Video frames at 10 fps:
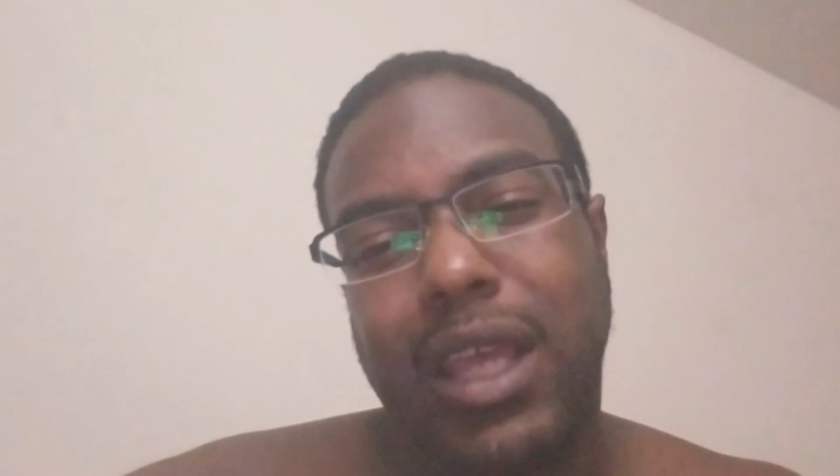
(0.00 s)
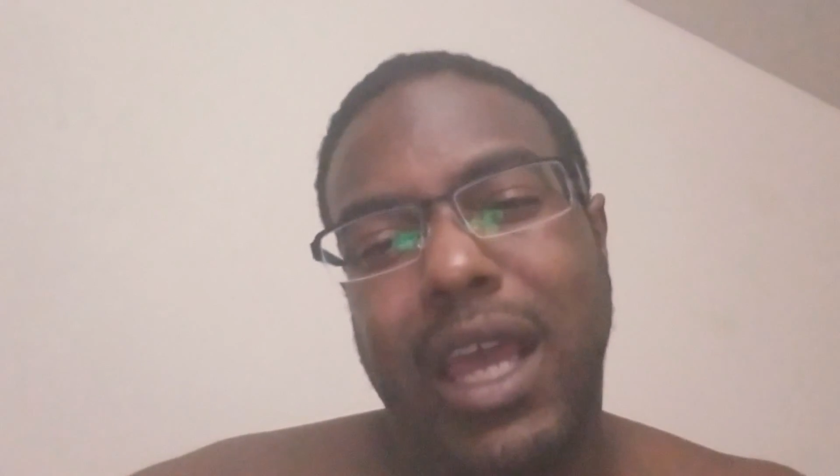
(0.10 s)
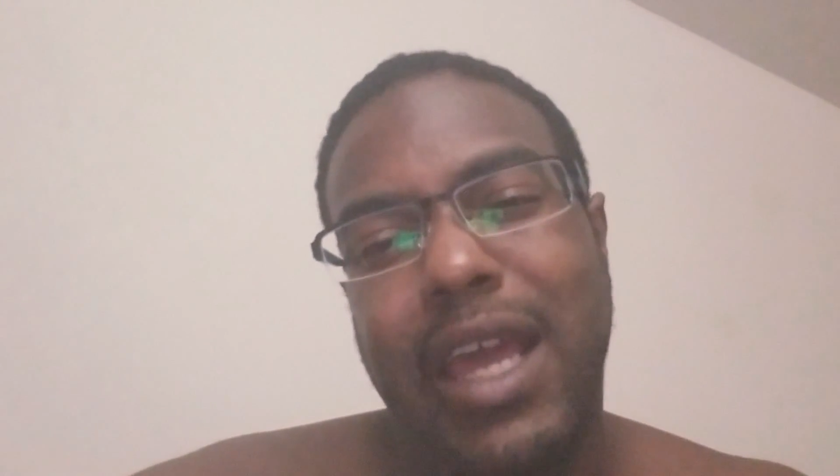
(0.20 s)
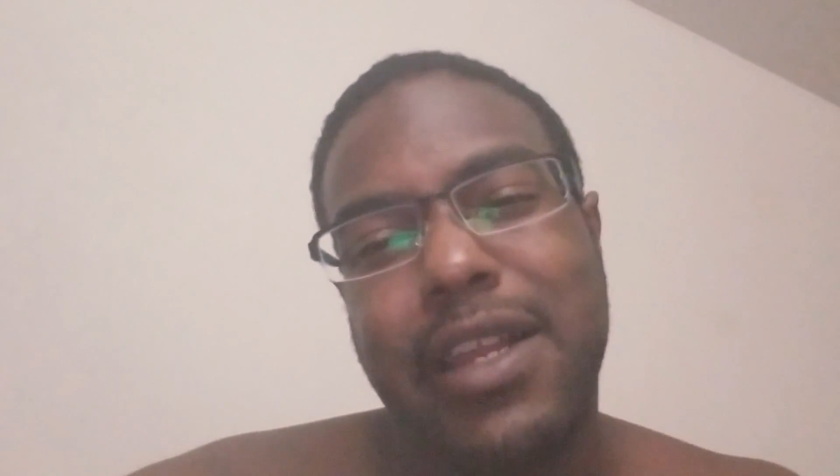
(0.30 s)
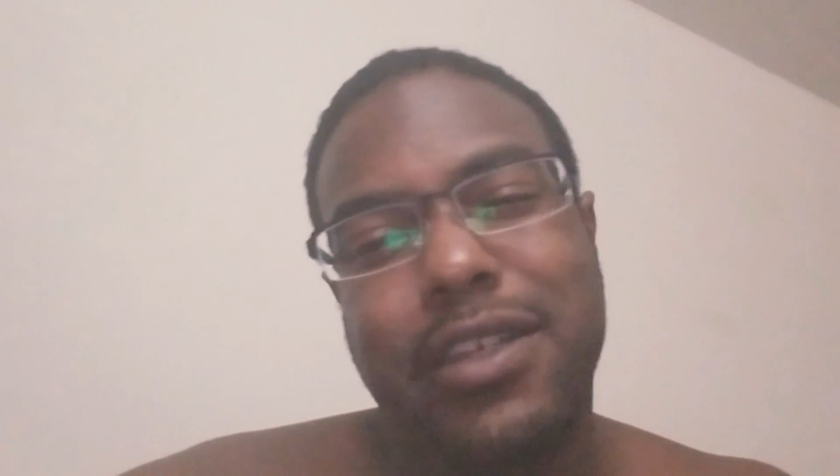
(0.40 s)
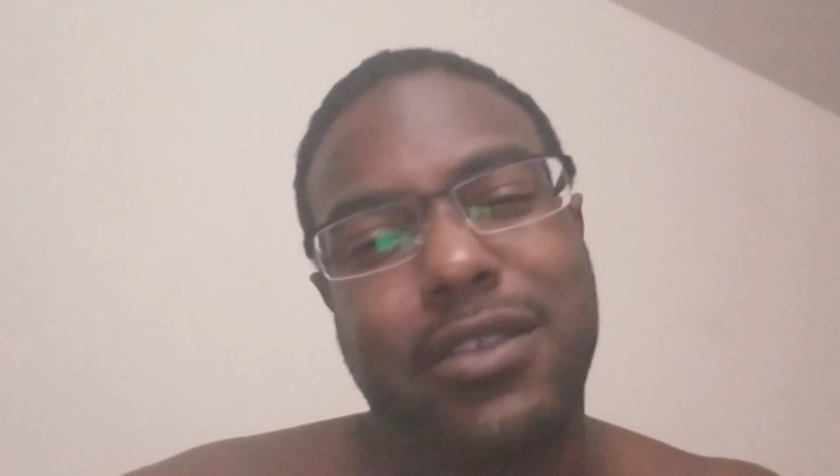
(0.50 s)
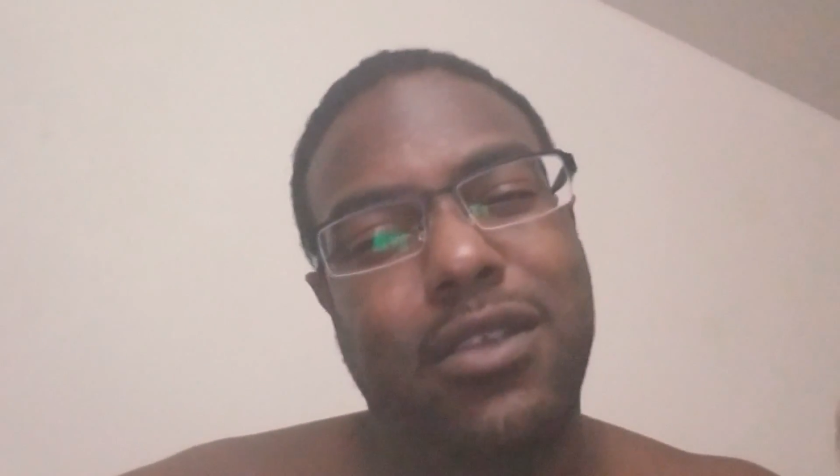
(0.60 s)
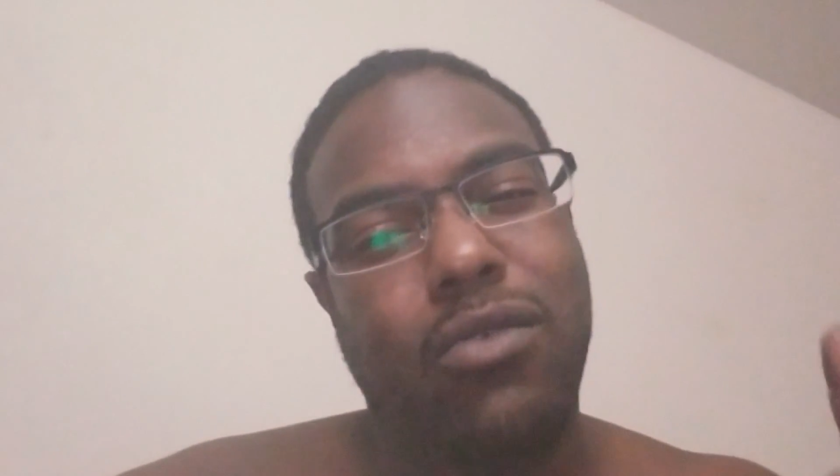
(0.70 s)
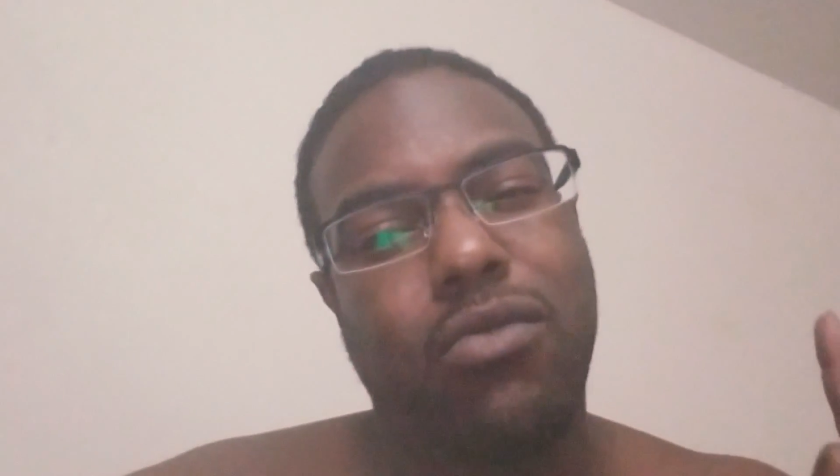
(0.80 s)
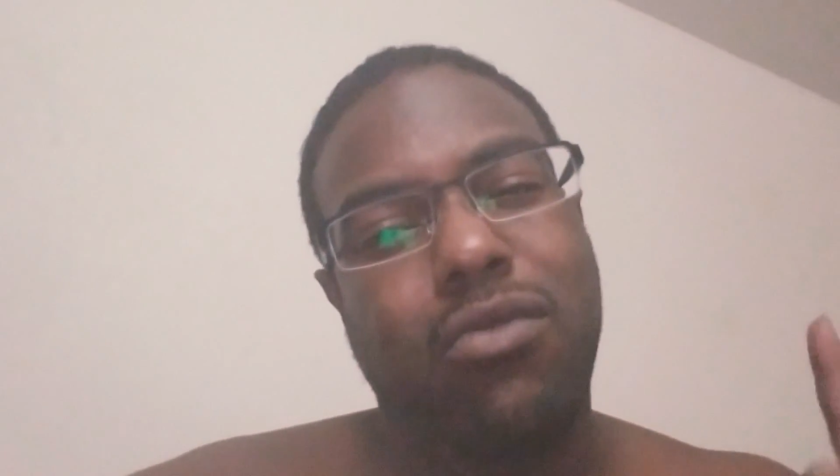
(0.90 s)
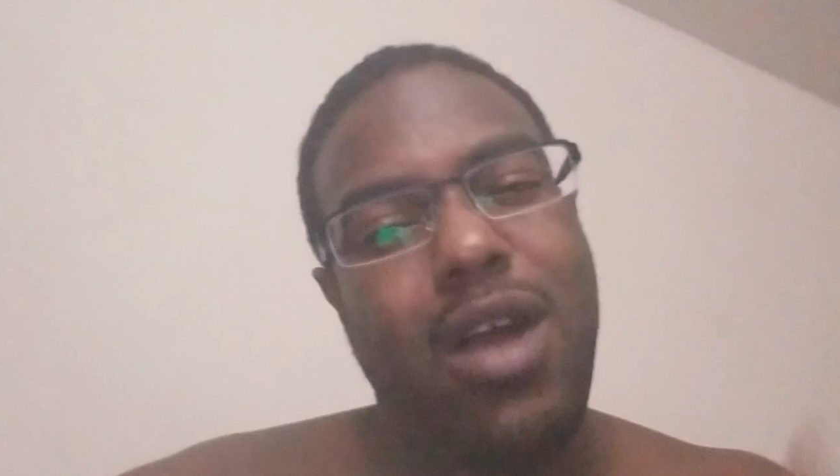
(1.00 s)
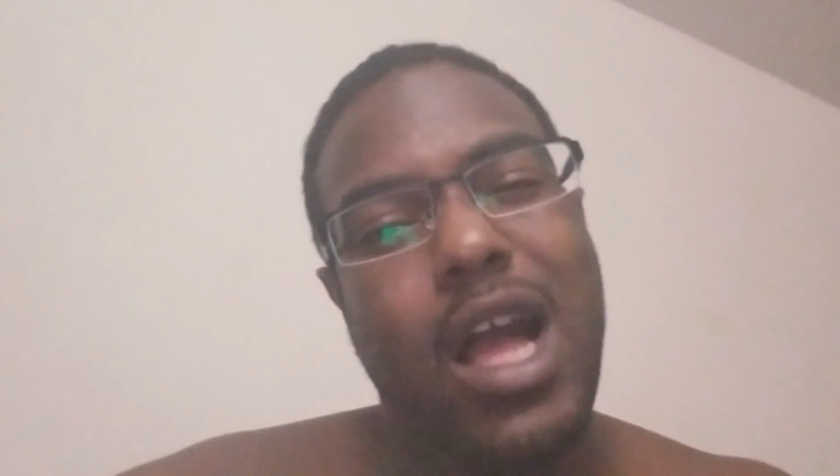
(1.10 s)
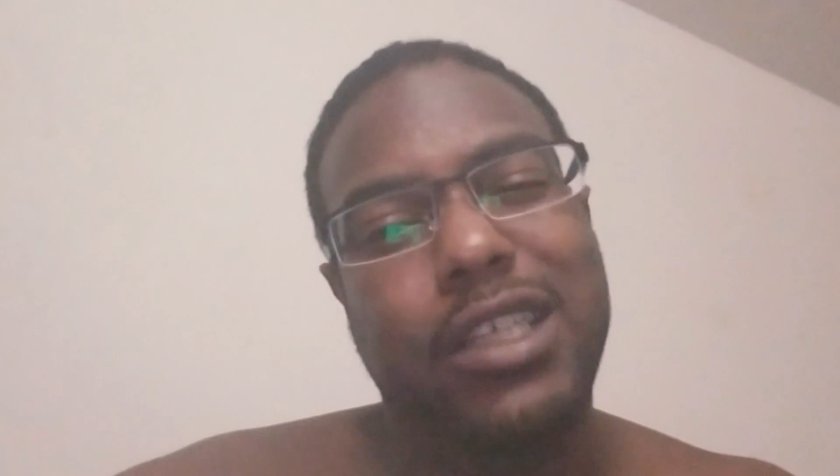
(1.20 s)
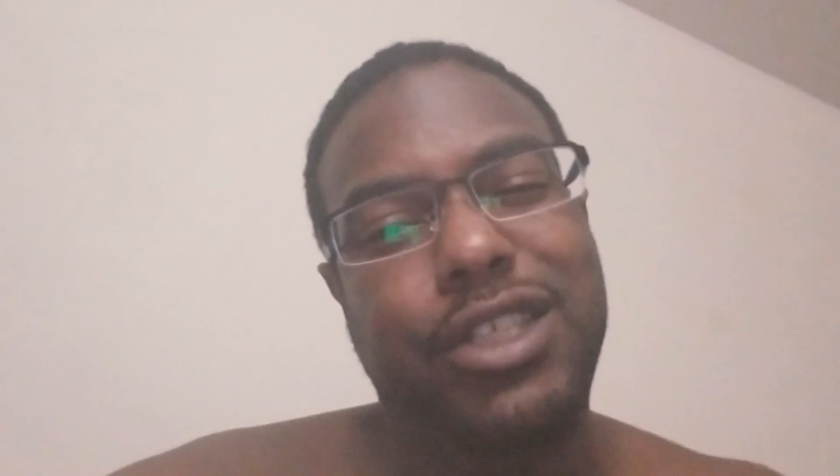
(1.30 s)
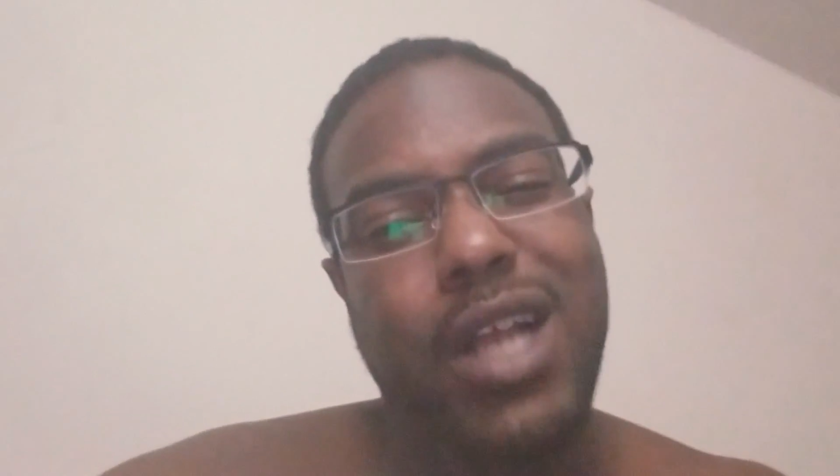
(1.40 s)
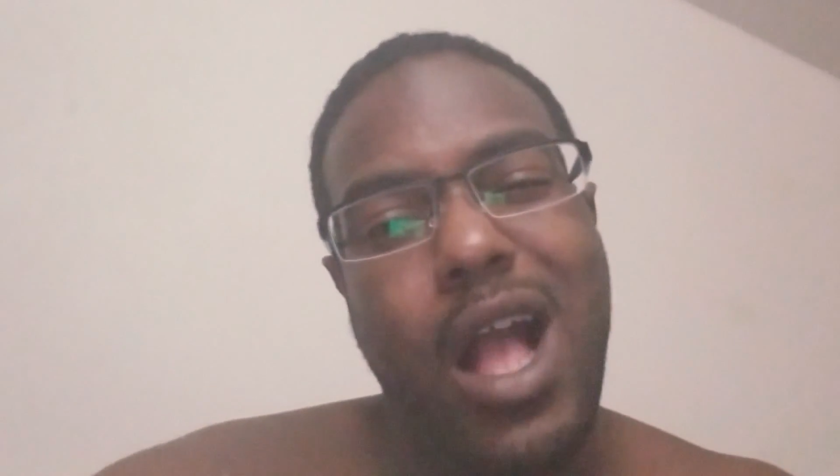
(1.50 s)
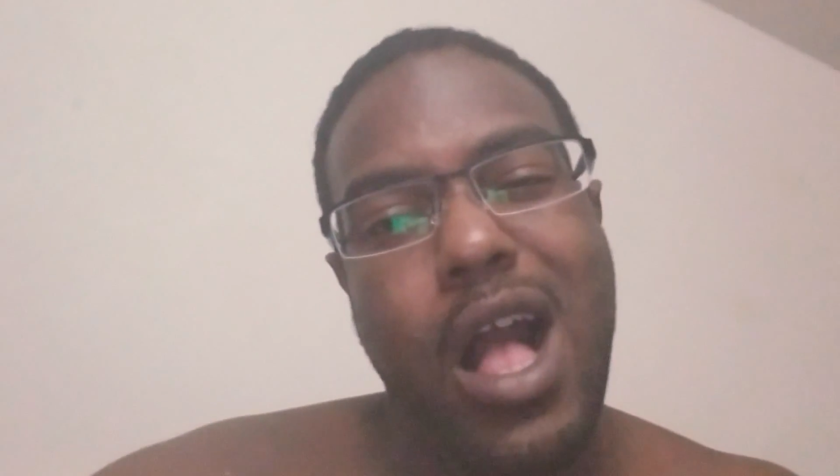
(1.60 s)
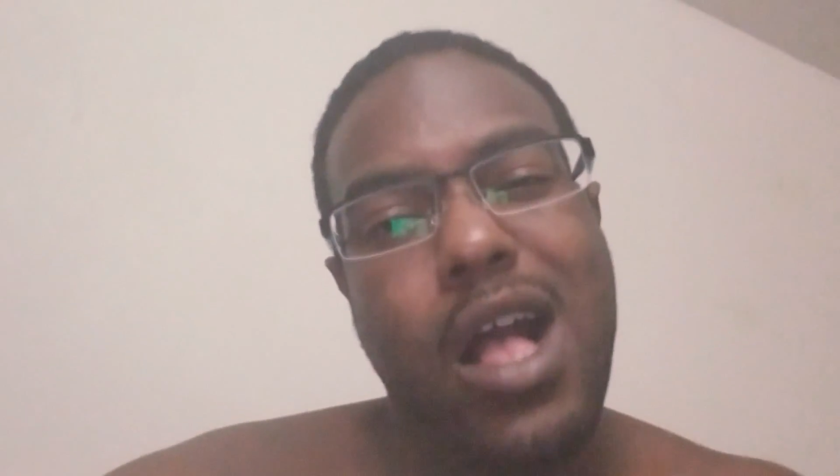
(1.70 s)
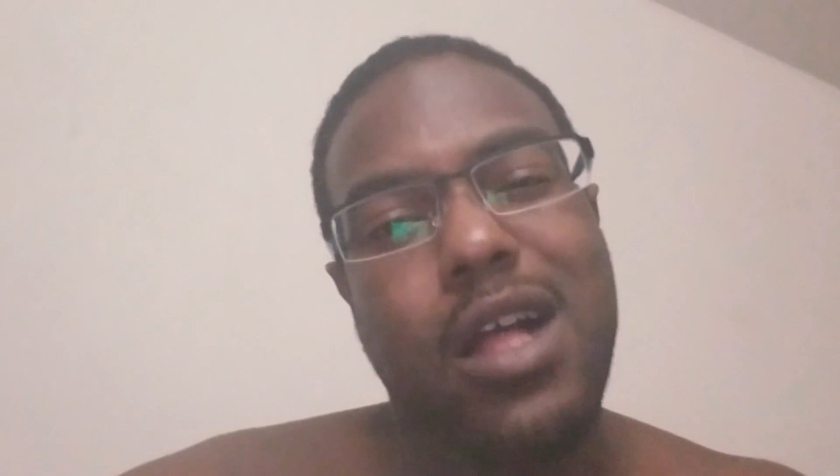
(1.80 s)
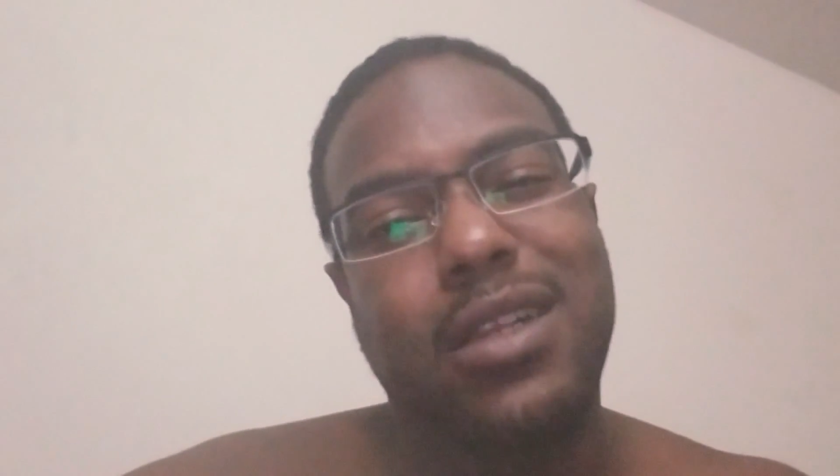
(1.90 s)
And it's the
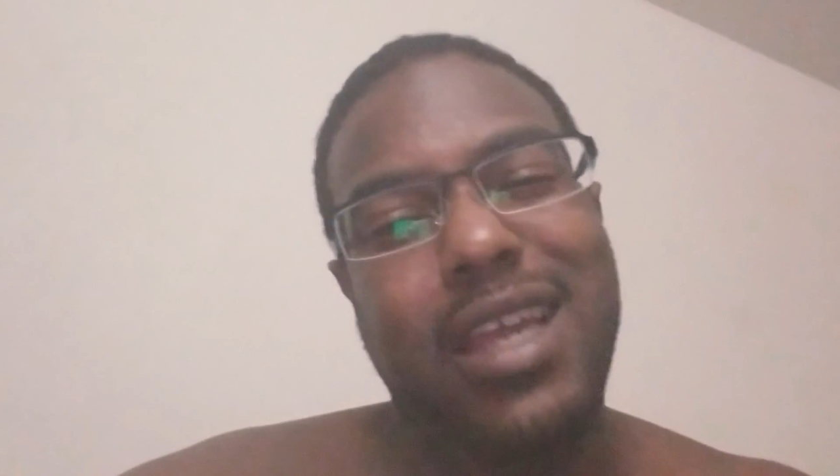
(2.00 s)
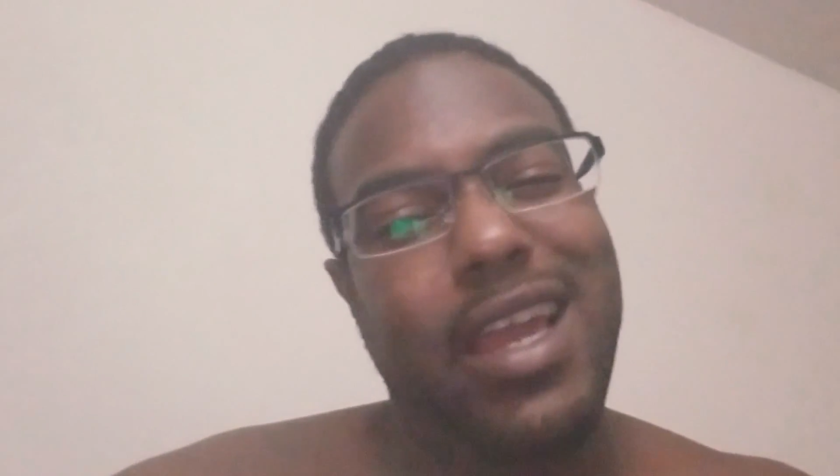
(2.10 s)
Rothschild